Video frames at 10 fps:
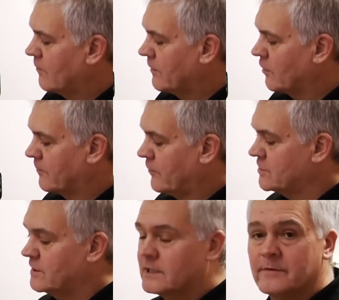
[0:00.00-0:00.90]
we've got the
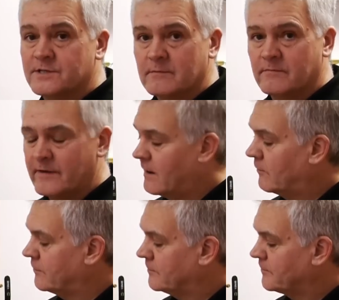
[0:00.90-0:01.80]
pressure limiting
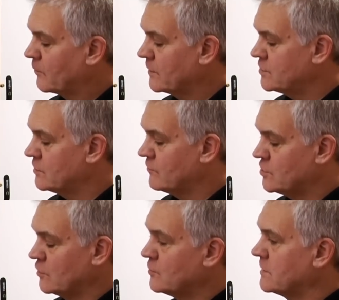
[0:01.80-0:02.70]
valve, which is
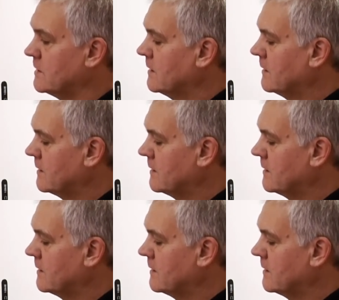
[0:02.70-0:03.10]
reducing